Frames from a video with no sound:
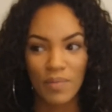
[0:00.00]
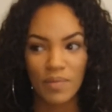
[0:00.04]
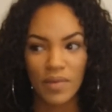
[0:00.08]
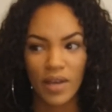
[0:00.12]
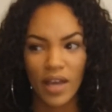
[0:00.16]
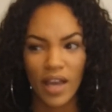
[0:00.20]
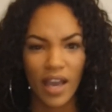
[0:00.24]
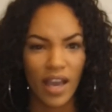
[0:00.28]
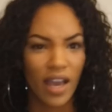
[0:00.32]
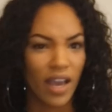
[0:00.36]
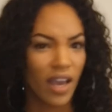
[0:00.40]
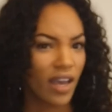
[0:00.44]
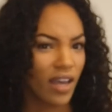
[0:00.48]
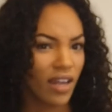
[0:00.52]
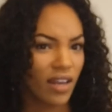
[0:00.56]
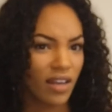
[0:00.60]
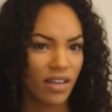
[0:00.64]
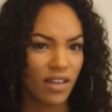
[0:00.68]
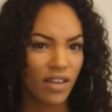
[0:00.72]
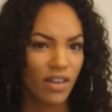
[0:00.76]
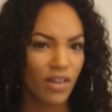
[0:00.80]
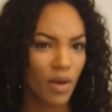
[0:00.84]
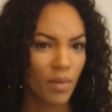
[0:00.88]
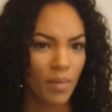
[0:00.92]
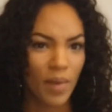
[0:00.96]
And,
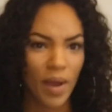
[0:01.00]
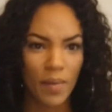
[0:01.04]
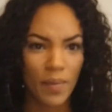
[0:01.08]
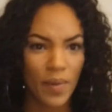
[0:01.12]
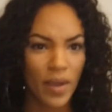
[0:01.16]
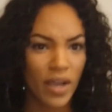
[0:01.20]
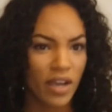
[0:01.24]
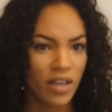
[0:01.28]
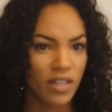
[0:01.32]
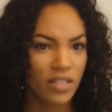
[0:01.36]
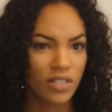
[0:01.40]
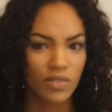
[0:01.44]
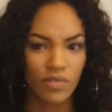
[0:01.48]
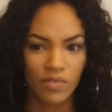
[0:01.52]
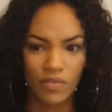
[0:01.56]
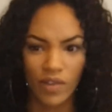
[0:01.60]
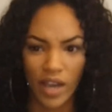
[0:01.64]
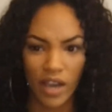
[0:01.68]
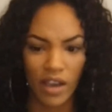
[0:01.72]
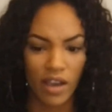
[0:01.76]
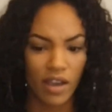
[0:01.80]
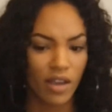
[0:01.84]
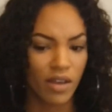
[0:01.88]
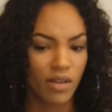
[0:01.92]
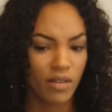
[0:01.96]
you know, my parents
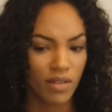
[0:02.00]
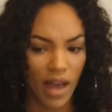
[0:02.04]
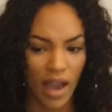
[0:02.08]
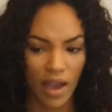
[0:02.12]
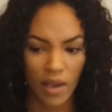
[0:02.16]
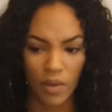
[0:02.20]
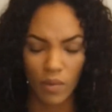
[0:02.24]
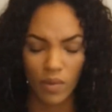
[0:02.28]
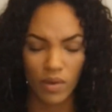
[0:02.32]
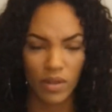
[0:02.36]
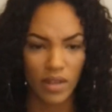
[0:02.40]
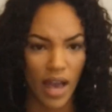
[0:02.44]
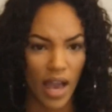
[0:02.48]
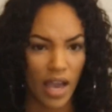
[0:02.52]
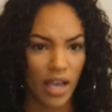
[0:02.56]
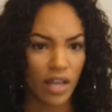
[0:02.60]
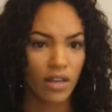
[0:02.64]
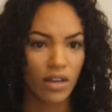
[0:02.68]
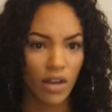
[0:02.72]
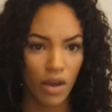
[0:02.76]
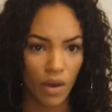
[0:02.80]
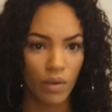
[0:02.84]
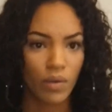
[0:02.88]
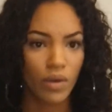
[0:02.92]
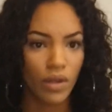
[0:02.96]
very, like, were like,
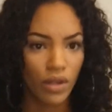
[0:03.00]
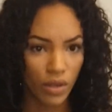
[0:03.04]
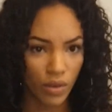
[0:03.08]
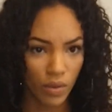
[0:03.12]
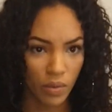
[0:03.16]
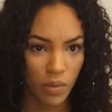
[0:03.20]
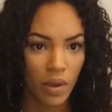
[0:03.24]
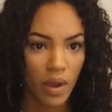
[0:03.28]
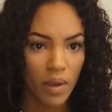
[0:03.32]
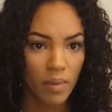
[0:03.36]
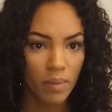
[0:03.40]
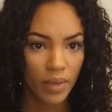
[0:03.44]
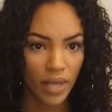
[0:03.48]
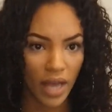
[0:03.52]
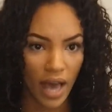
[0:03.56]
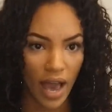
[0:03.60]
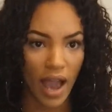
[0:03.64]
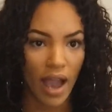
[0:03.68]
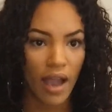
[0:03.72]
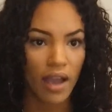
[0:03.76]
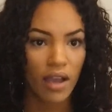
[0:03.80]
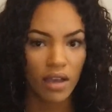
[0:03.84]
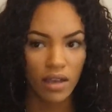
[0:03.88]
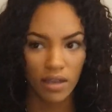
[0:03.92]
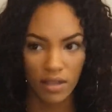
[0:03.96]
no, you are
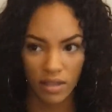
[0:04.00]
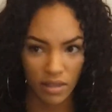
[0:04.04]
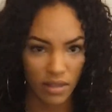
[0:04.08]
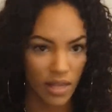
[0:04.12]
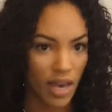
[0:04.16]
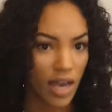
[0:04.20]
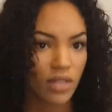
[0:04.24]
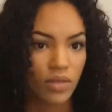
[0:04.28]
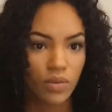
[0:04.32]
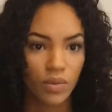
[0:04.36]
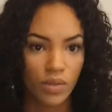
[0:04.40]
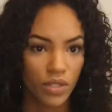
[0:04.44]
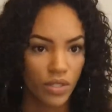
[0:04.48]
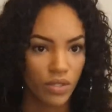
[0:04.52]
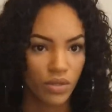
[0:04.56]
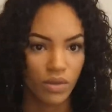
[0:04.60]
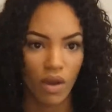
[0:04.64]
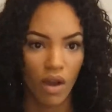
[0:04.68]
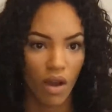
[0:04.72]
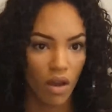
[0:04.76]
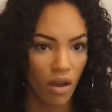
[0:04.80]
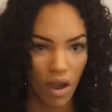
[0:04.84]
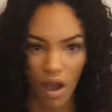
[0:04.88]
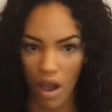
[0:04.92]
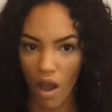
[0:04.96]
black, and that's what you
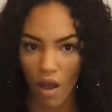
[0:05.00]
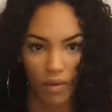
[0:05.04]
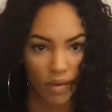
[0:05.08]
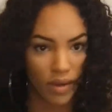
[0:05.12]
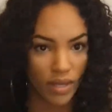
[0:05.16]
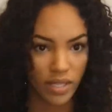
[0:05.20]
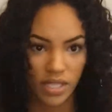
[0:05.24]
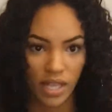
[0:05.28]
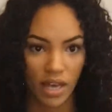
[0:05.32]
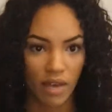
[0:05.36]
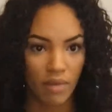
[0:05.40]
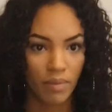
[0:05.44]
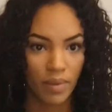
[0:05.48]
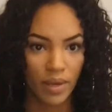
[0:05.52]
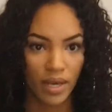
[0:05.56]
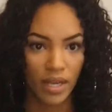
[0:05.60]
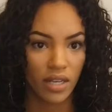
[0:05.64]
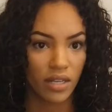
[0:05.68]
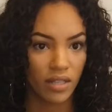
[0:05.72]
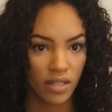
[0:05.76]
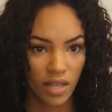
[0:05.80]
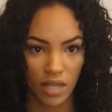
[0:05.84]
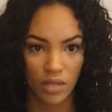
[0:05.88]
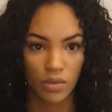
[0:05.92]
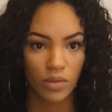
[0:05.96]
always have been,
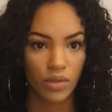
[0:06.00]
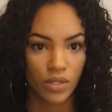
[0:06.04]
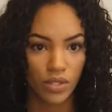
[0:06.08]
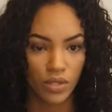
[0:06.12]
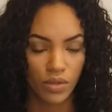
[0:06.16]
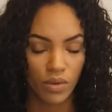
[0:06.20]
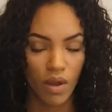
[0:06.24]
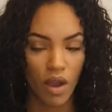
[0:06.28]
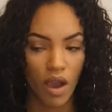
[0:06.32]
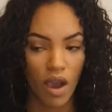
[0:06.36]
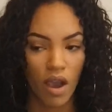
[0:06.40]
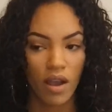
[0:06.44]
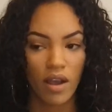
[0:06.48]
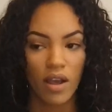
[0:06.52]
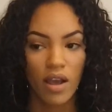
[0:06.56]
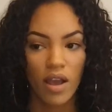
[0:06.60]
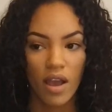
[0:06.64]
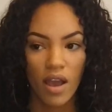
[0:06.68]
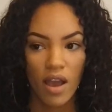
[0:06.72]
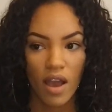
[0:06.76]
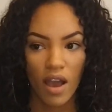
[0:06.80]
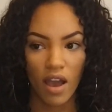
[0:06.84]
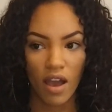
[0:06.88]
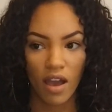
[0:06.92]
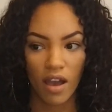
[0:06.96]
and that's what you are.
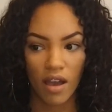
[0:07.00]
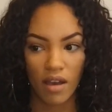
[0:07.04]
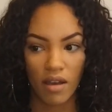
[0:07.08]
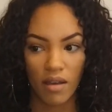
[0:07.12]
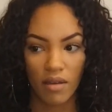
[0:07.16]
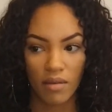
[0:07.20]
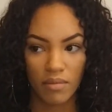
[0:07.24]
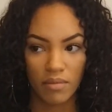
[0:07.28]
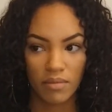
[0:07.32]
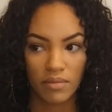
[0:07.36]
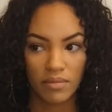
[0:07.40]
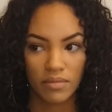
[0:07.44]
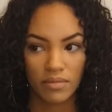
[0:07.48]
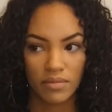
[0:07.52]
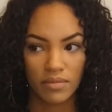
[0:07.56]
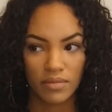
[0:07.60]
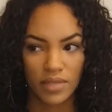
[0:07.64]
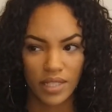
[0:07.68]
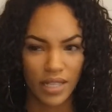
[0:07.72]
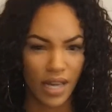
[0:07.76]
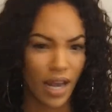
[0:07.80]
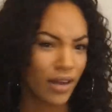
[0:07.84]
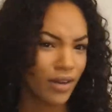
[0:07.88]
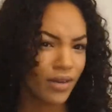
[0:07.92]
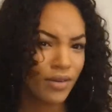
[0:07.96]

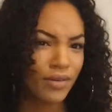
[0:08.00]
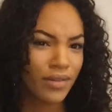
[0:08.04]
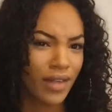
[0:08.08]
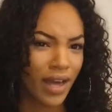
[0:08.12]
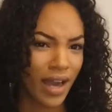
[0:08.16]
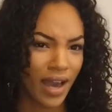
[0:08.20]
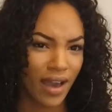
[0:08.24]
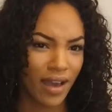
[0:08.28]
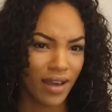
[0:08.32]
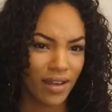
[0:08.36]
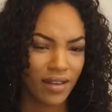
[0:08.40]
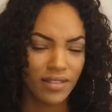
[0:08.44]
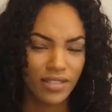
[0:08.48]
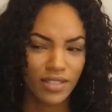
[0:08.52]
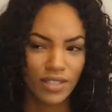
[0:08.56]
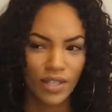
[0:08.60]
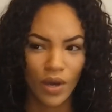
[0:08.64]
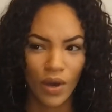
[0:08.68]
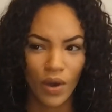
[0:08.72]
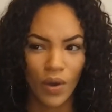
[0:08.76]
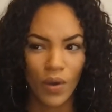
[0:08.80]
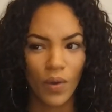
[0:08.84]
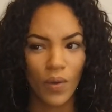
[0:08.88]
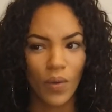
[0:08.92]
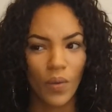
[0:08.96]
And I knew that.
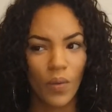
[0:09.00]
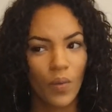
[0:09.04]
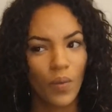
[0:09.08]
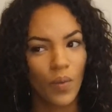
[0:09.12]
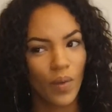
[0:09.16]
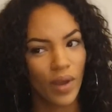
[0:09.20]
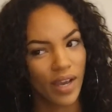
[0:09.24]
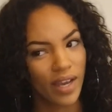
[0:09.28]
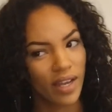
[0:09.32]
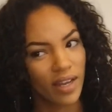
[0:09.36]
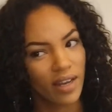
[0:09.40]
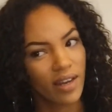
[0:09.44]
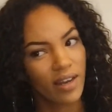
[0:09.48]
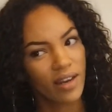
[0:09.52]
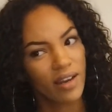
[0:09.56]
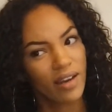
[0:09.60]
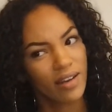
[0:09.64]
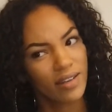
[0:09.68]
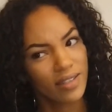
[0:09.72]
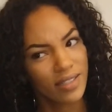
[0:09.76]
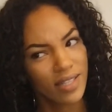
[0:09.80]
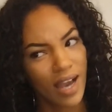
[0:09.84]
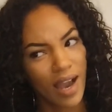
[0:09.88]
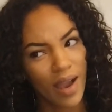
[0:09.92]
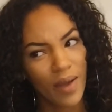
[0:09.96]
So when
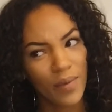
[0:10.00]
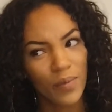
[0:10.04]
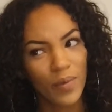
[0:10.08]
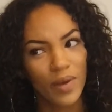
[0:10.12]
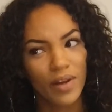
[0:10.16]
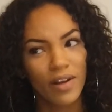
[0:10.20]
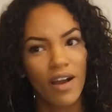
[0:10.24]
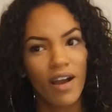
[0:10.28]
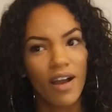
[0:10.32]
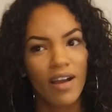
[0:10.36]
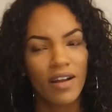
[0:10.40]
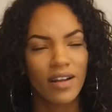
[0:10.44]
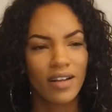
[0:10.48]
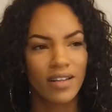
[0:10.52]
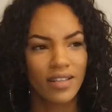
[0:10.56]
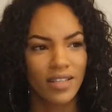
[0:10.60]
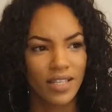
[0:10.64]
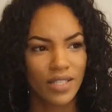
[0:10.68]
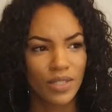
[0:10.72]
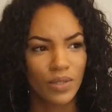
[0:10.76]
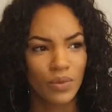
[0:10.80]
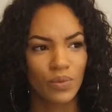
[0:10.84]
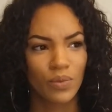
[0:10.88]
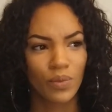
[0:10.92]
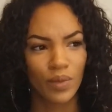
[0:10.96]
time went on and
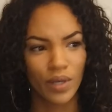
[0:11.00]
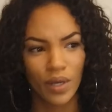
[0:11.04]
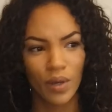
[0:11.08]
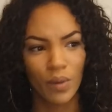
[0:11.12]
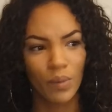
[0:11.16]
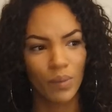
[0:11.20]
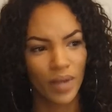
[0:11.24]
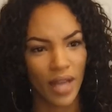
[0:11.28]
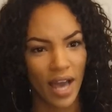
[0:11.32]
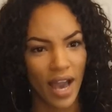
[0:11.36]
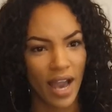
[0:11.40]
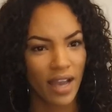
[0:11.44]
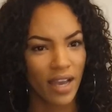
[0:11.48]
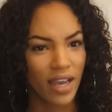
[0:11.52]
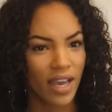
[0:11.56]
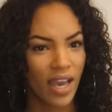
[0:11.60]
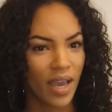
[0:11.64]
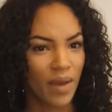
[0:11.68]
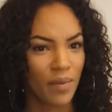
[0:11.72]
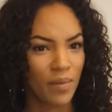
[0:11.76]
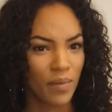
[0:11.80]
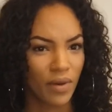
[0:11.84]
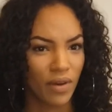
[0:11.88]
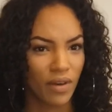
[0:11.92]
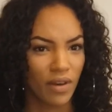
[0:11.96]
this real black
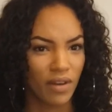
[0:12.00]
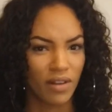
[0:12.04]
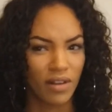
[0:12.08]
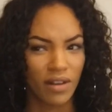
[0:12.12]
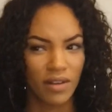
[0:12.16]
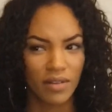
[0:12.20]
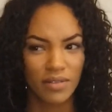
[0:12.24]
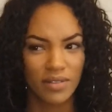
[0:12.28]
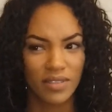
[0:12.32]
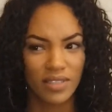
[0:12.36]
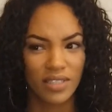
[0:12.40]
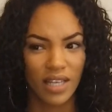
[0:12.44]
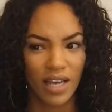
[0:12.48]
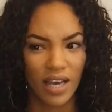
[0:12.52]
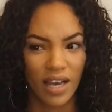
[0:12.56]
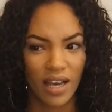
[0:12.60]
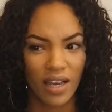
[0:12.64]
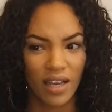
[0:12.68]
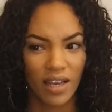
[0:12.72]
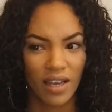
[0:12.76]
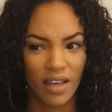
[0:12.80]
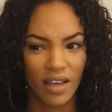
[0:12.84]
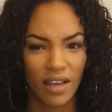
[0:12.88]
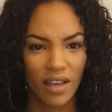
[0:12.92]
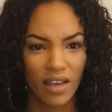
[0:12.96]
came on, I was
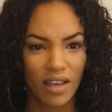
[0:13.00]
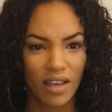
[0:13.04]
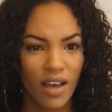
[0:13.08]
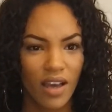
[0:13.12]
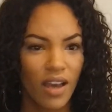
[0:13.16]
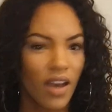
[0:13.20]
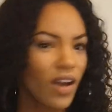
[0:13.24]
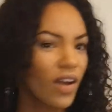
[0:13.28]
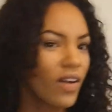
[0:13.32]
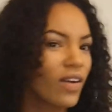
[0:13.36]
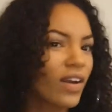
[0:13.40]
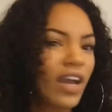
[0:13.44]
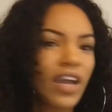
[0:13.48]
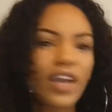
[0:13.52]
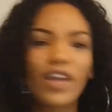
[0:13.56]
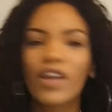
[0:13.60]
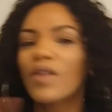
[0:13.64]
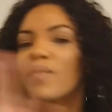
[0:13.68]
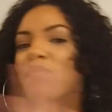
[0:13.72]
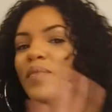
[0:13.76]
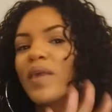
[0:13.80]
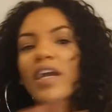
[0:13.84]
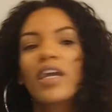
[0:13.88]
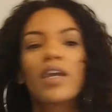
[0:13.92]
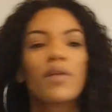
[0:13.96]
like, okay,
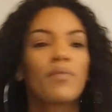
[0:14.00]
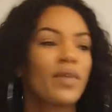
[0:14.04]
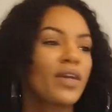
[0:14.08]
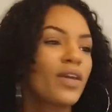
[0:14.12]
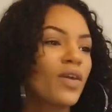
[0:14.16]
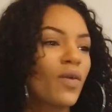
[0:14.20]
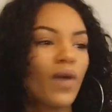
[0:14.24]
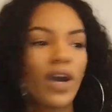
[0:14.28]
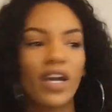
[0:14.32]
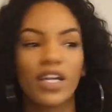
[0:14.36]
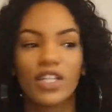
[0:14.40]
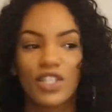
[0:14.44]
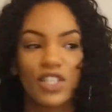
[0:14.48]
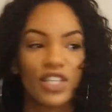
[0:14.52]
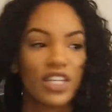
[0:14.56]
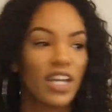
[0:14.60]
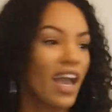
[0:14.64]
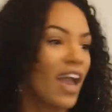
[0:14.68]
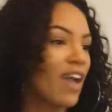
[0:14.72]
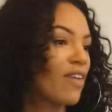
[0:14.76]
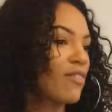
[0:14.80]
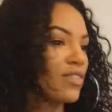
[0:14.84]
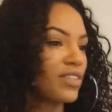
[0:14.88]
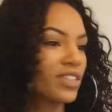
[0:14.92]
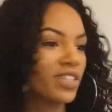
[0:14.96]
you're making me question
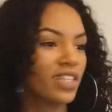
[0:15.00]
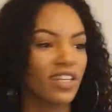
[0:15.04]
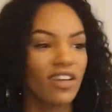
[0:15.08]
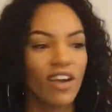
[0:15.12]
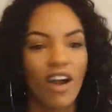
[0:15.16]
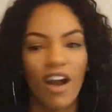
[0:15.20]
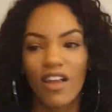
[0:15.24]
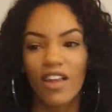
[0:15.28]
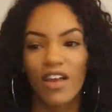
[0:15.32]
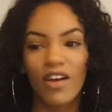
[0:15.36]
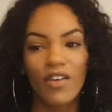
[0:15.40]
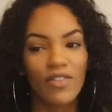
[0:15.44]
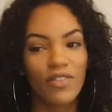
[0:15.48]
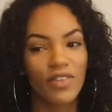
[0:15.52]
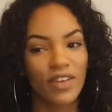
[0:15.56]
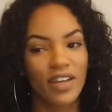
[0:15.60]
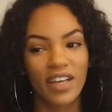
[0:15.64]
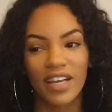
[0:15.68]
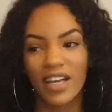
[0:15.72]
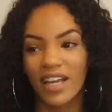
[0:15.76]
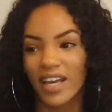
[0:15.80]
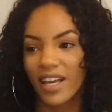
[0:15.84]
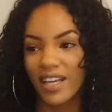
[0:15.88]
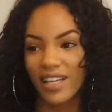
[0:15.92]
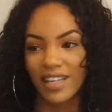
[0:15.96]
everything all over
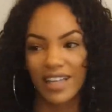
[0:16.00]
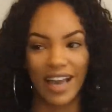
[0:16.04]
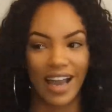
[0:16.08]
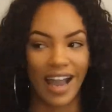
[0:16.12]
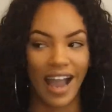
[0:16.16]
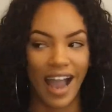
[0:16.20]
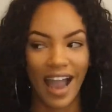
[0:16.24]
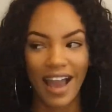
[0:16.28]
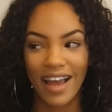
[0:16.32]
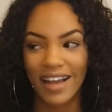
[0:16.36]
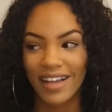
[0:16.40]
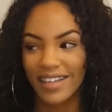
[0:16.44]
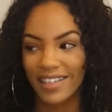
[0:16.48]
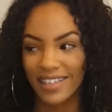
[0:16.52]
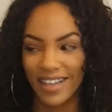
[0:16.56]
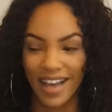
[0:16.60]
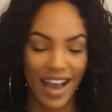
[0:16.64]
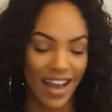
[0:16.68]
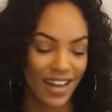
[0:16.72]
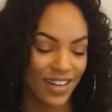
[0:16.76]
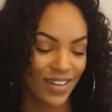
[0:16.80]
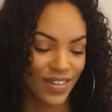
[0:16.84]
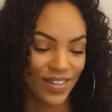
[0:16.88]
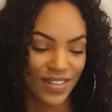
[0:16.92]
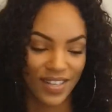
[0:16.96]
again. Like,
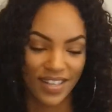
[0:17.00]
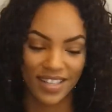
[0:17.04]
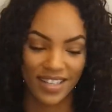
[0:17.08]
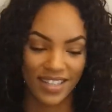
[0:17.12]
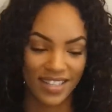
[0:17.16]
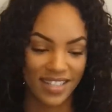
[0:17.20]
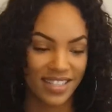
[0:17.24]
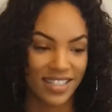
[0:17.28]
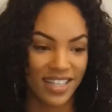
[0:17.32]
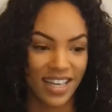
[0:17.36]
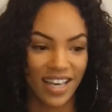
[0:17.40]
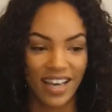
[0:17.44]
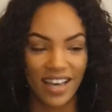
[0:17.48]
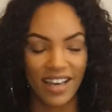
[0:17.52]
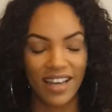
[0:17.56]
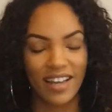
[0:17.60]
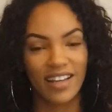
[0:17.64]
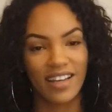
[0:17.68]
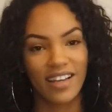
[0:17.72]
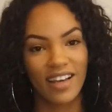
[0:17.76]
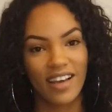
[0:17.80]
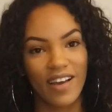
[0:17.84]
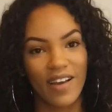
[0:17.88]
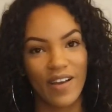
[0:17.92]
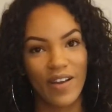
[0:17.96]
I don't understand.